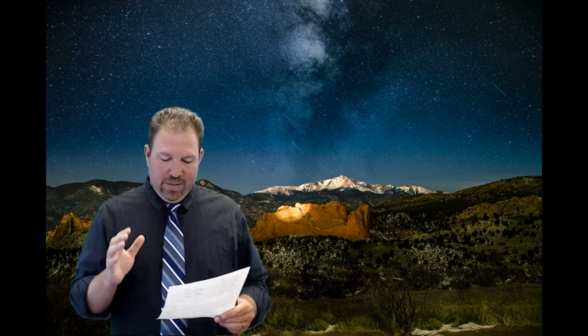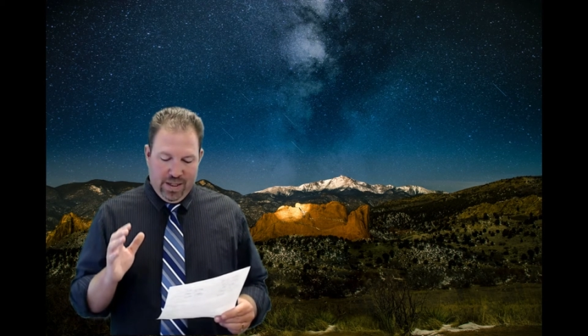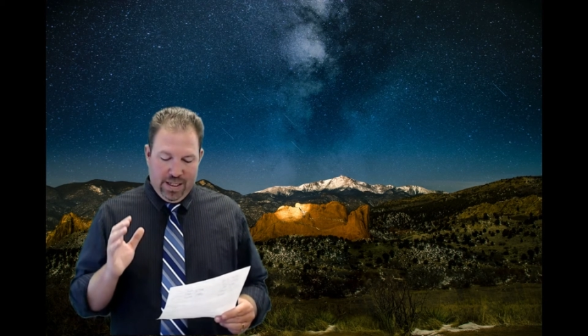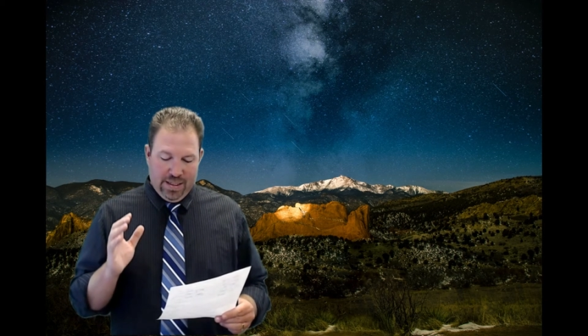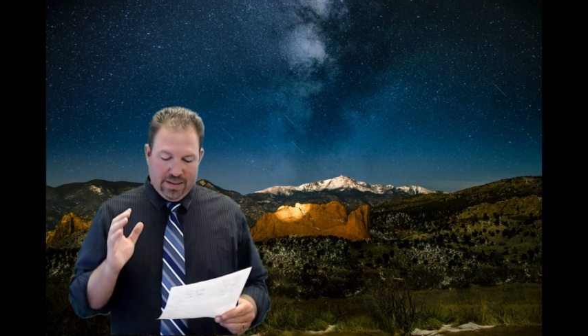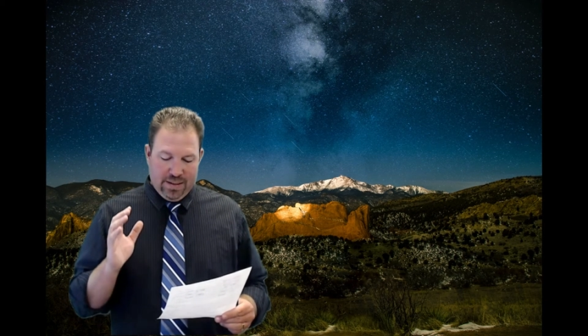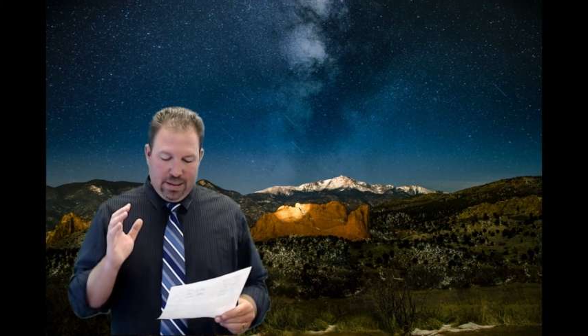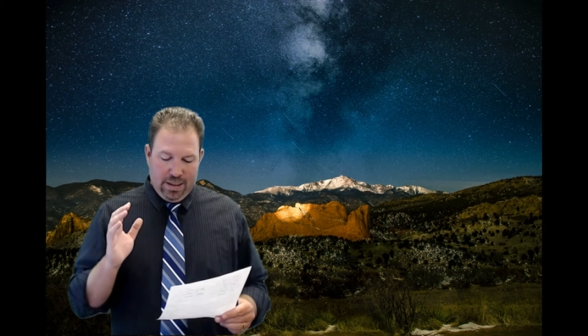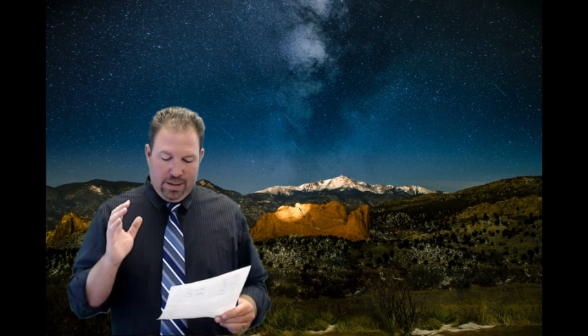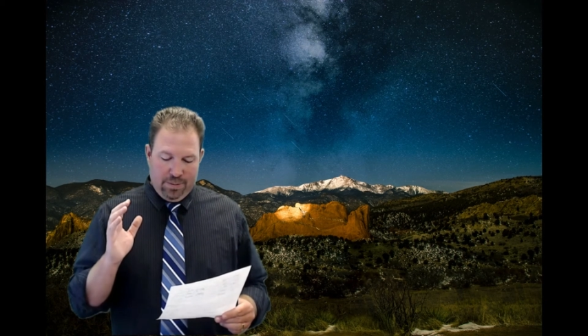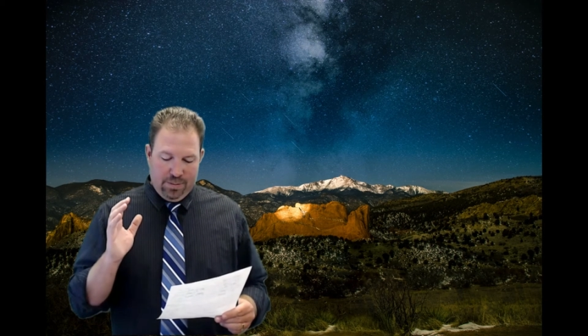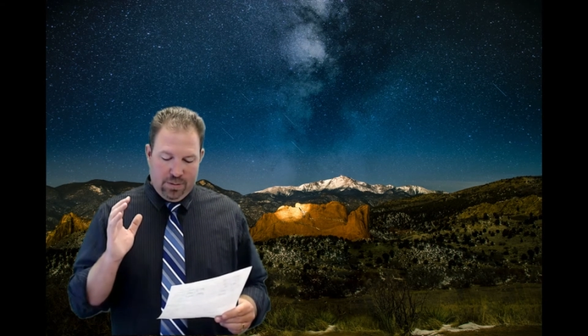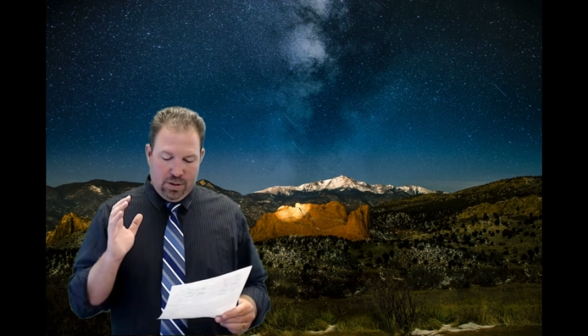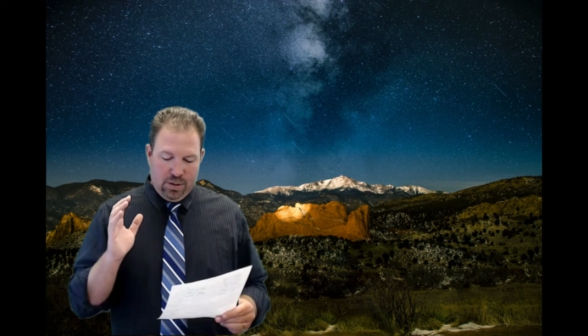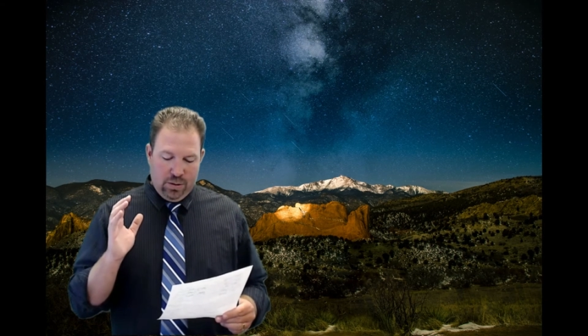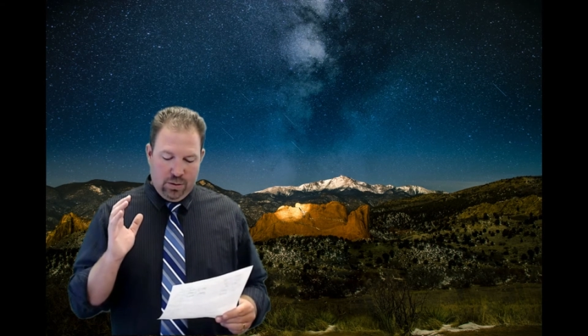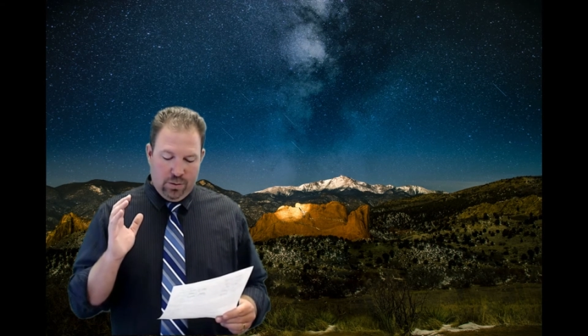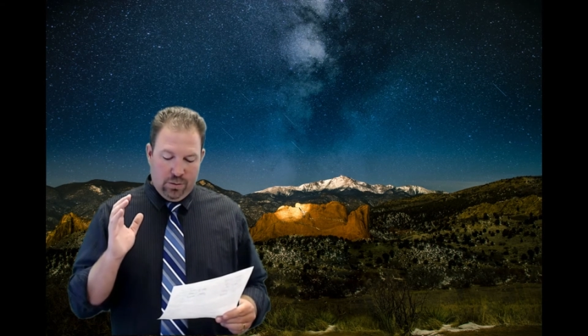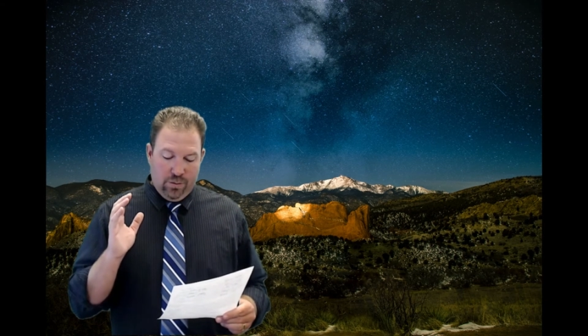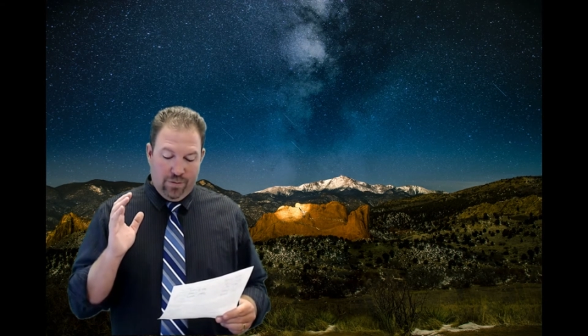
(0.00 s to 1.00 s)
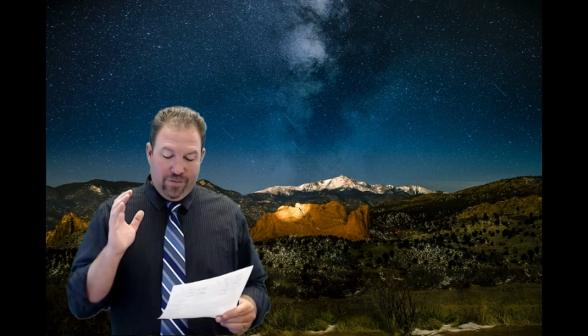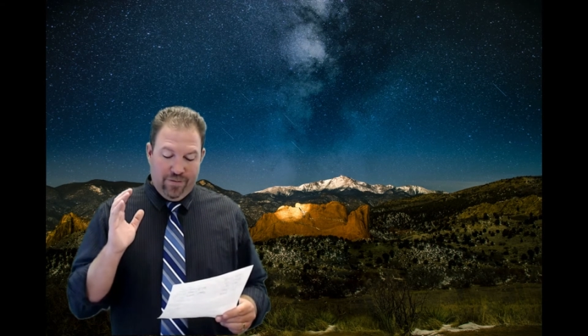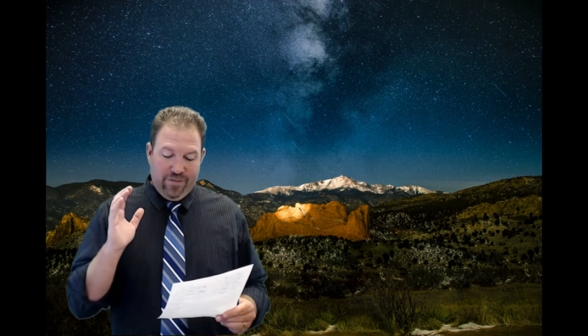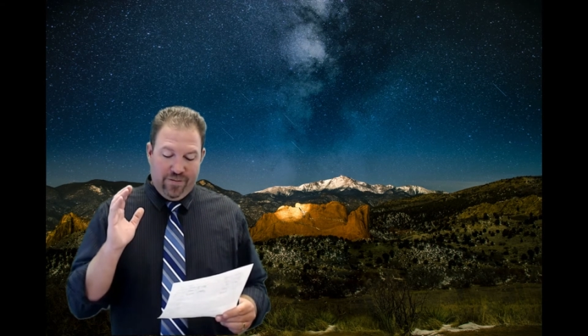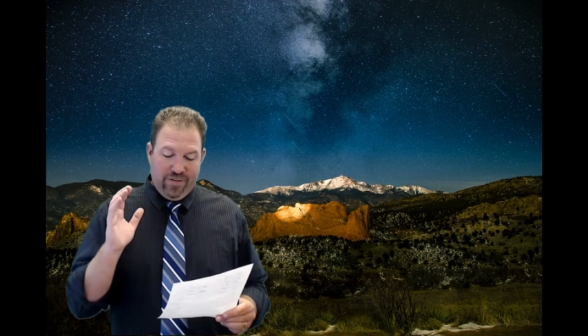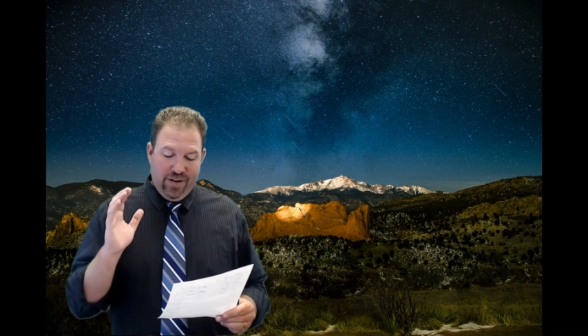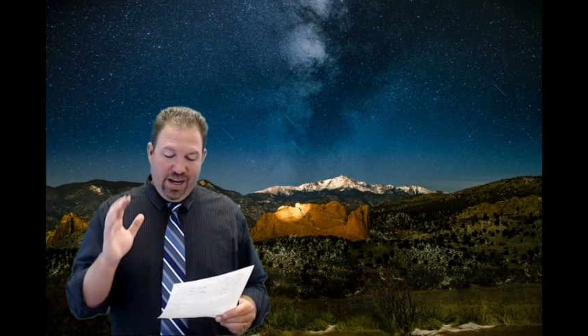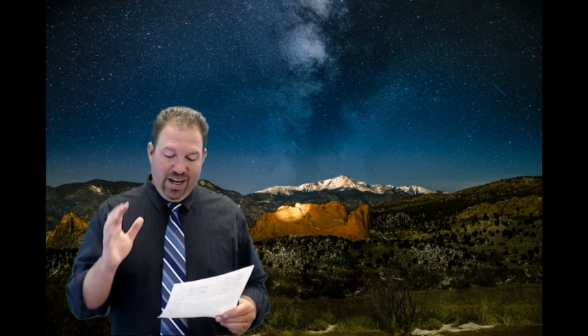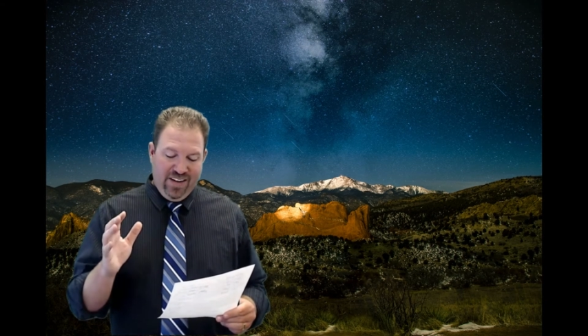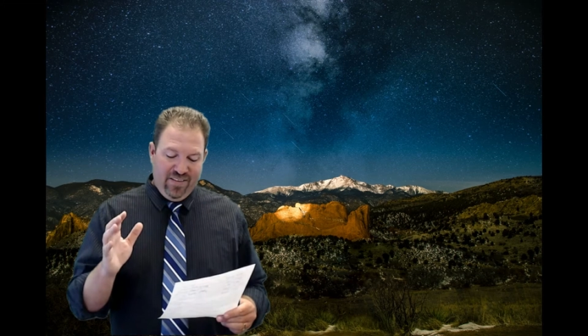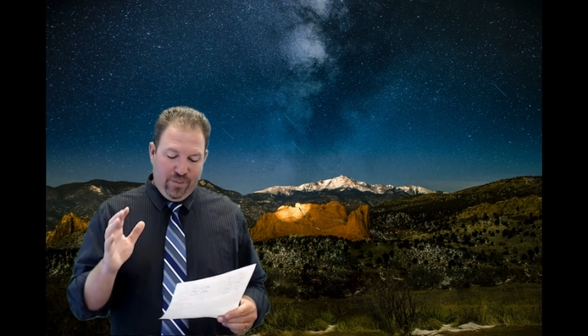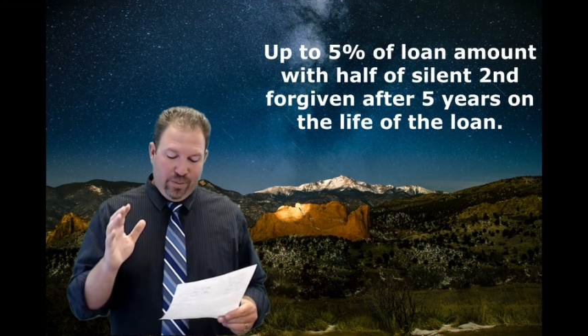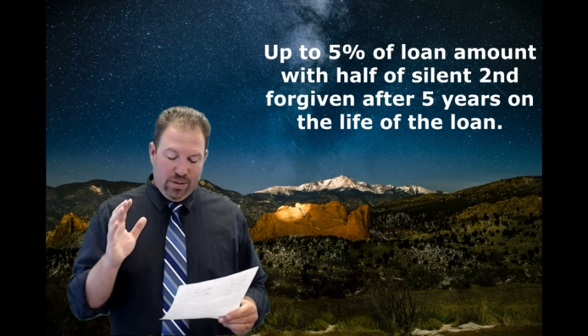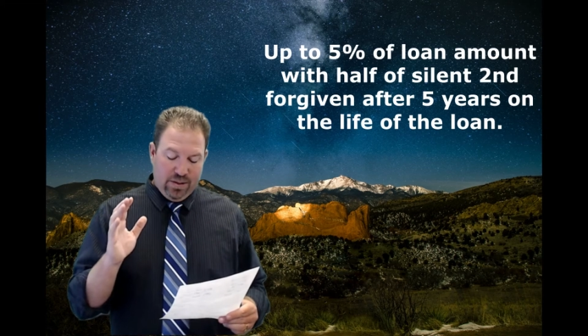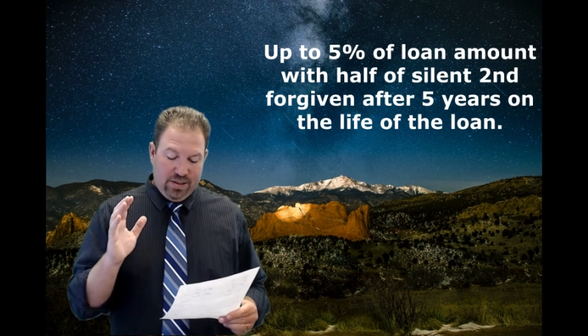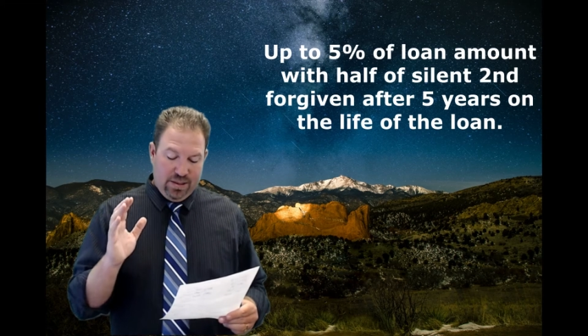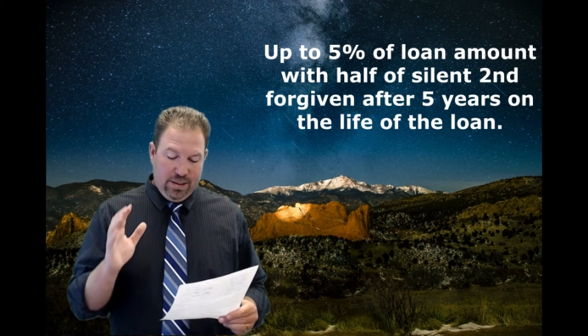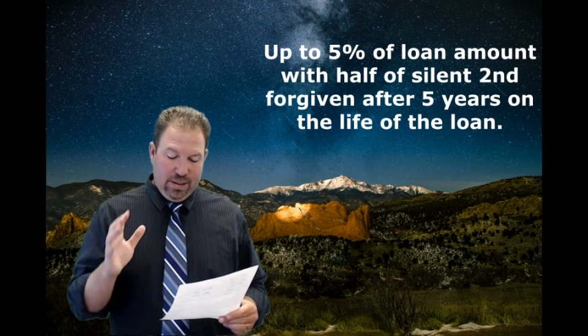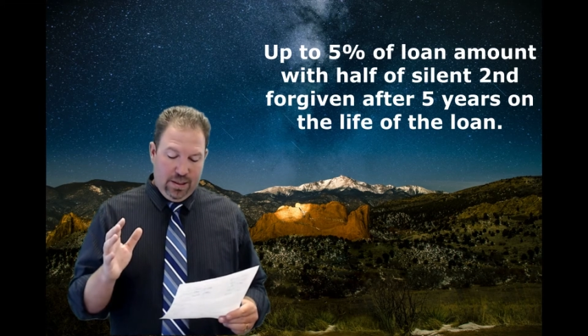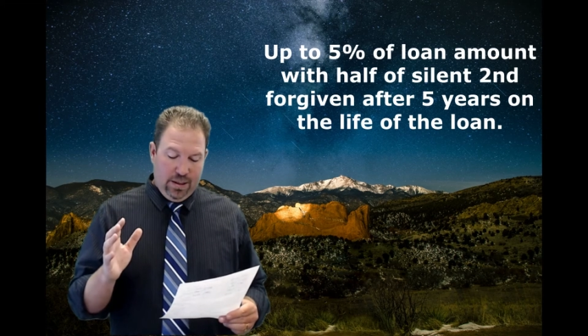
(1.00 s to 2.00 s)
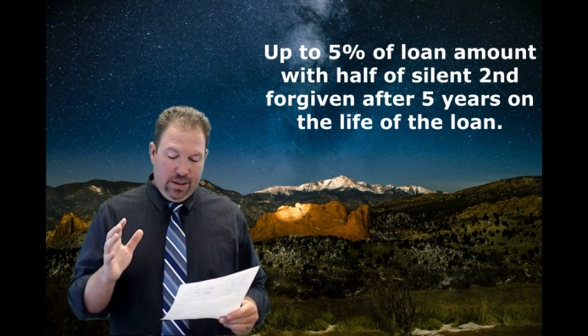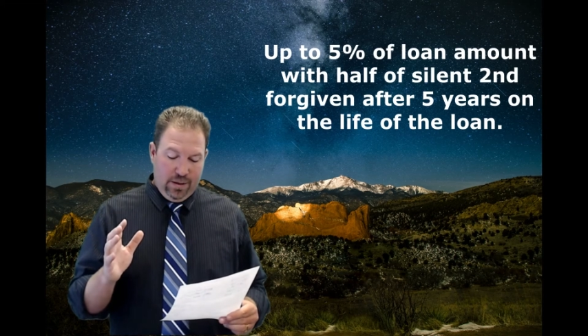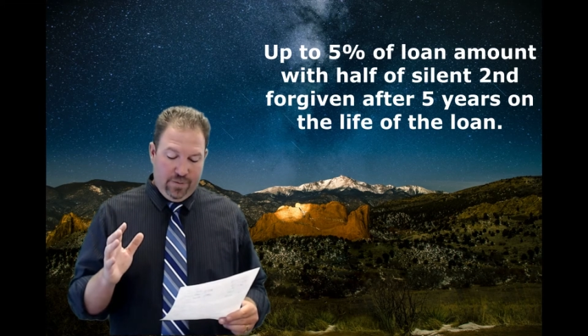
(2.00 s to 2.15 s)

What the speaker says: It's up to 5%